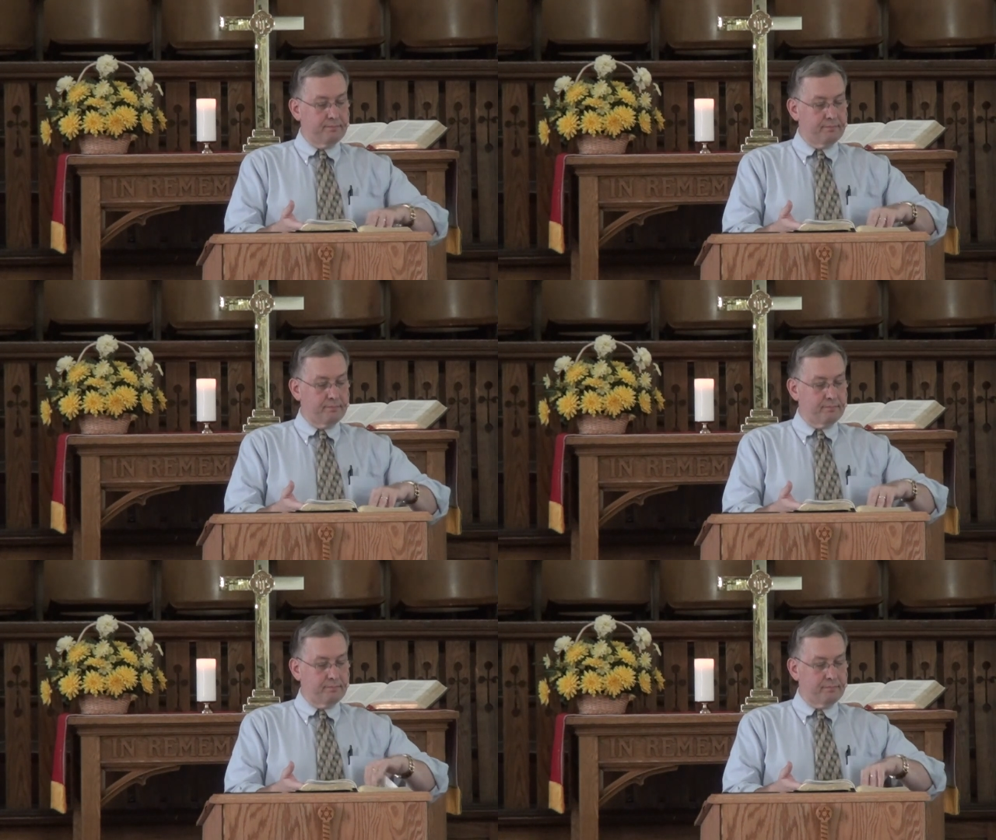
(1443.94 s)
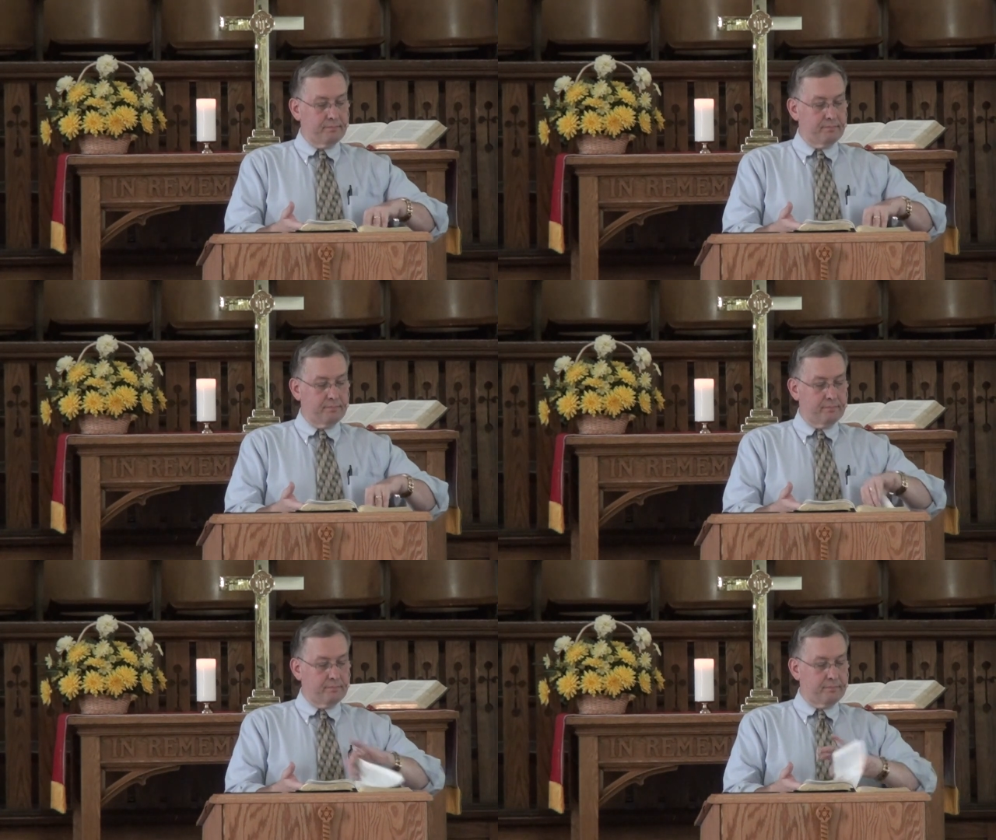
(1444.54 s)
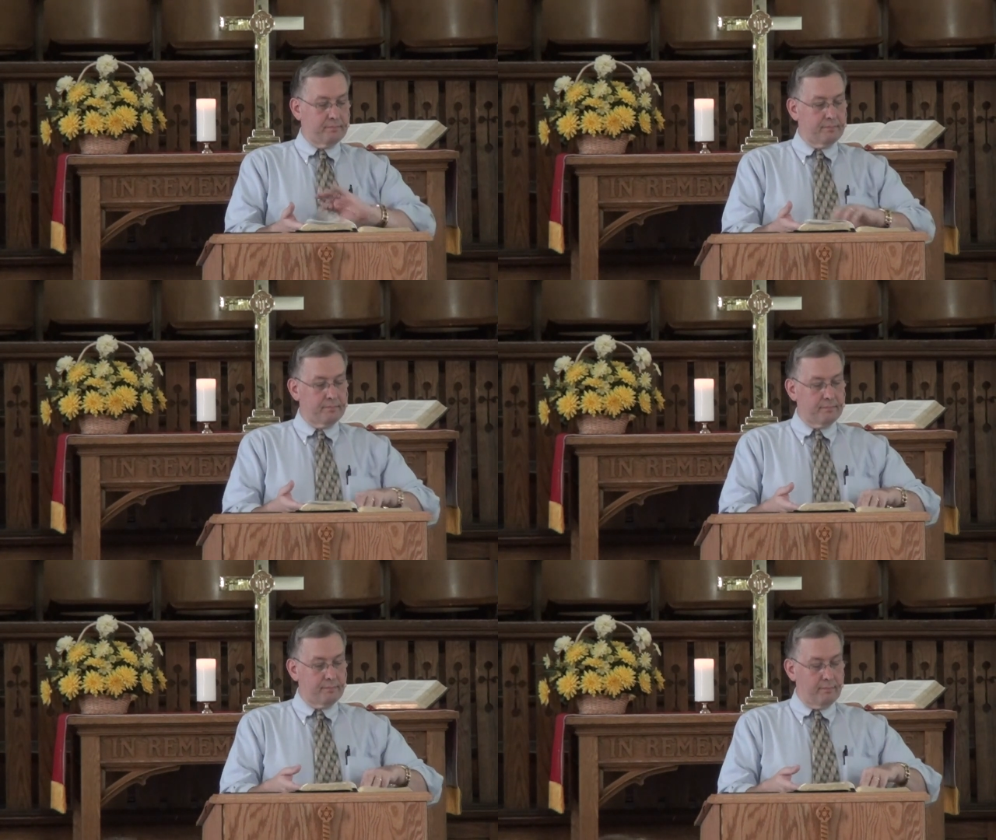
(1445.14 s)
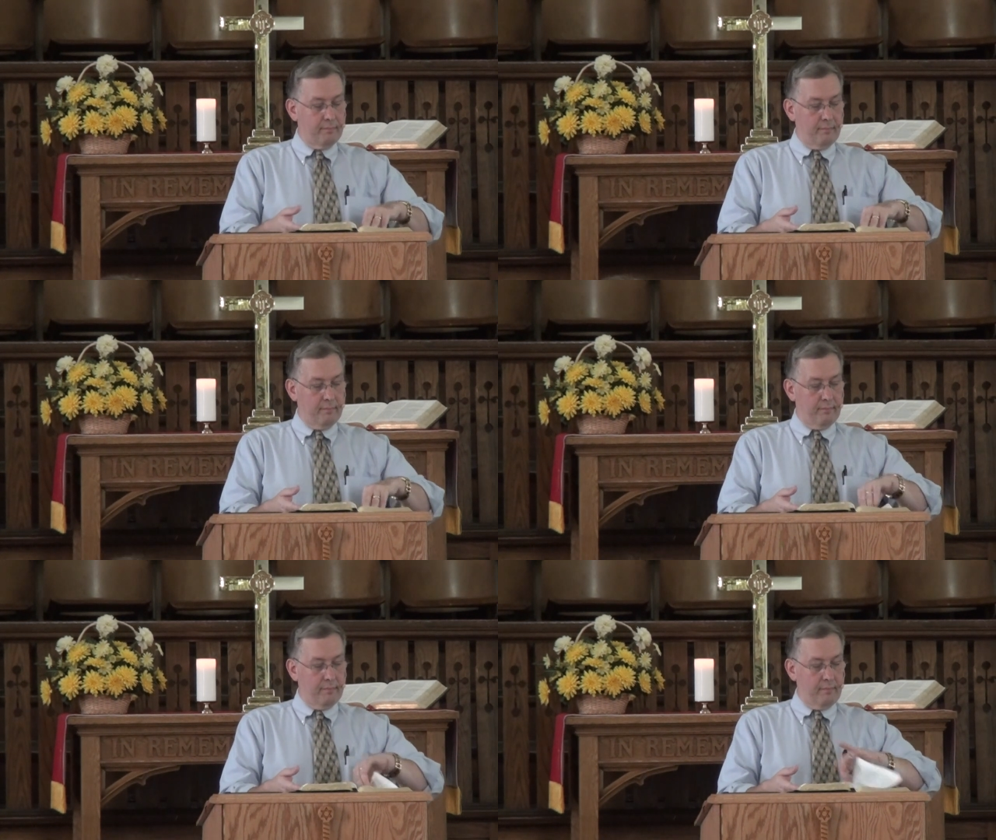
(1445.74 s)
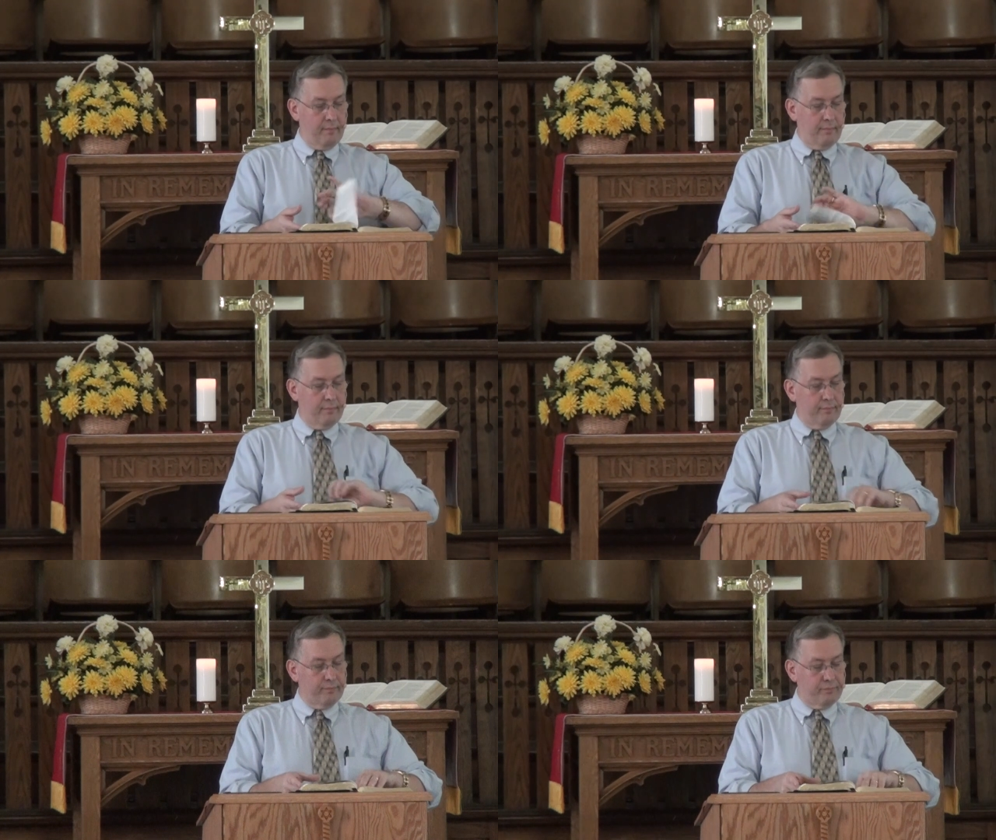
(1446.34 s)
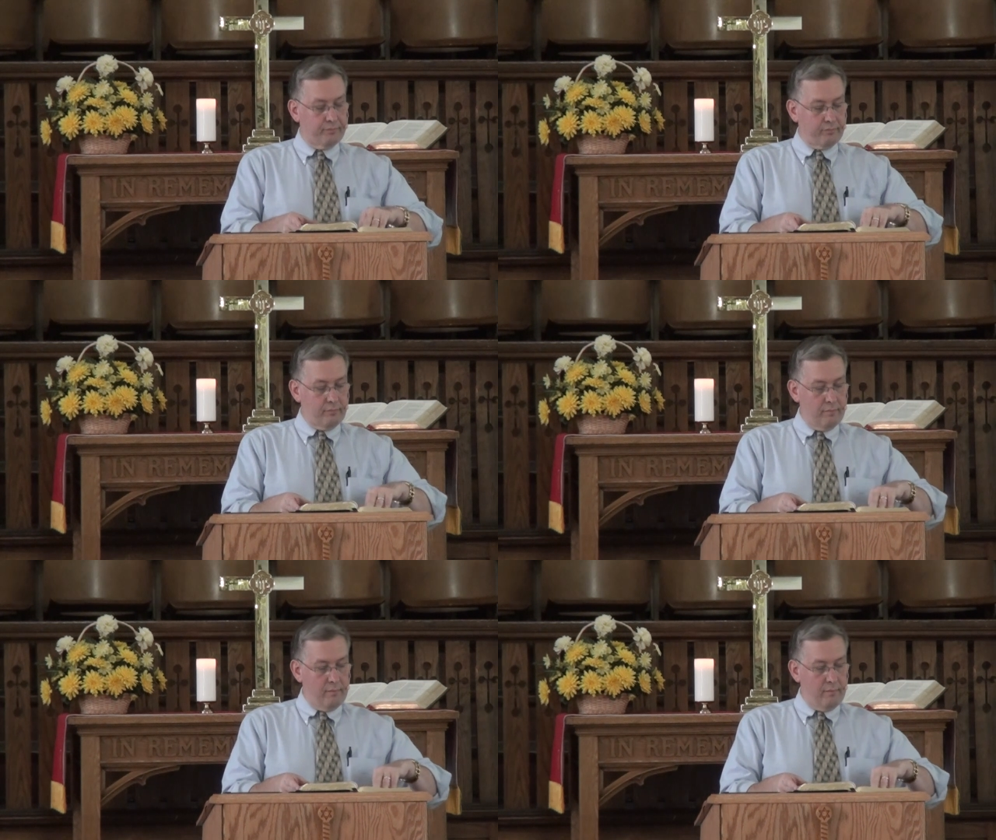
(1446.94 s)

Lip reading: No one is speaking in this clip.